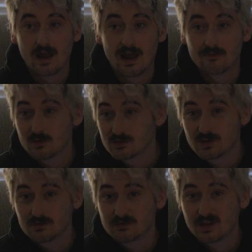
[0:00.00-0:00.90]
ever
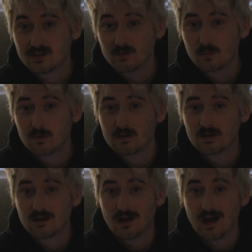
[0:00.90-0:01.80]
chose Jacob,
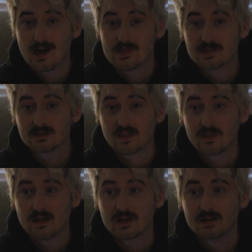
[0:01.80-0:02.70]
I think
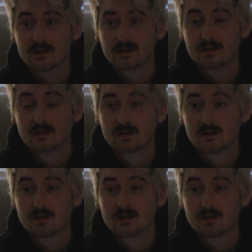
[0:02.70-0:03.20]
that they